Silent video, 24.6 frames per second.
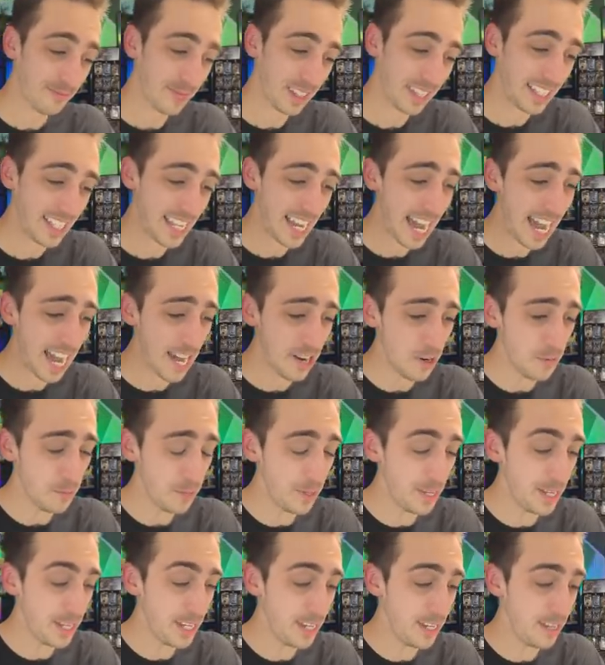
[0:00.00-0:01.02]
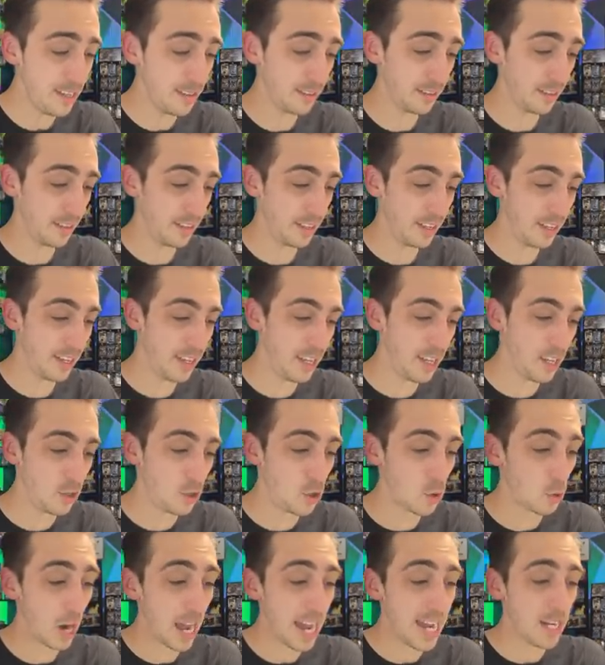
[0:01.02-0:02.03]
Caterpie,
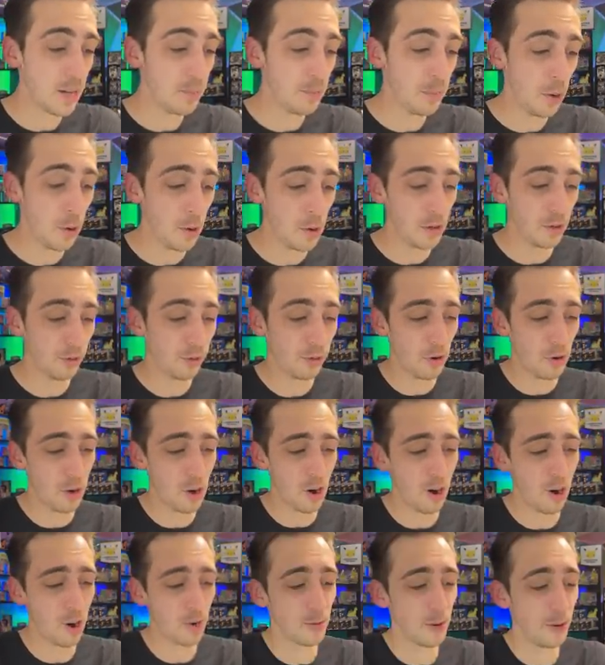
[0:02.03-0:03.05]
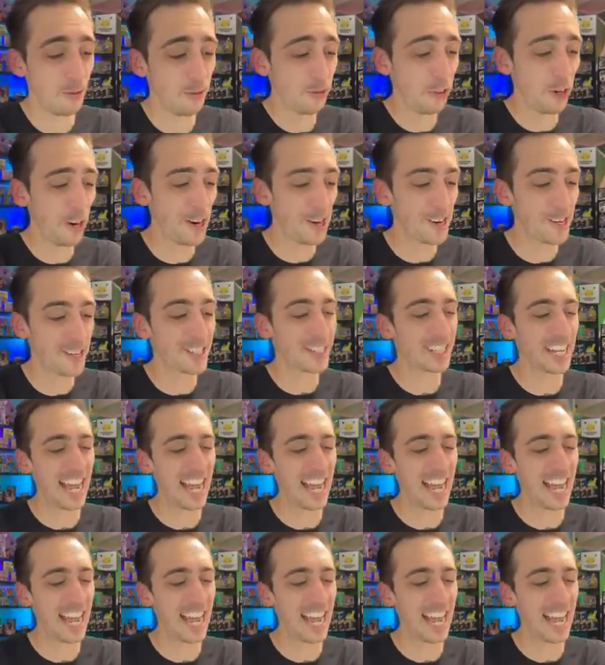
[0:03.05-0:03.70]
Dragapult for our reverse,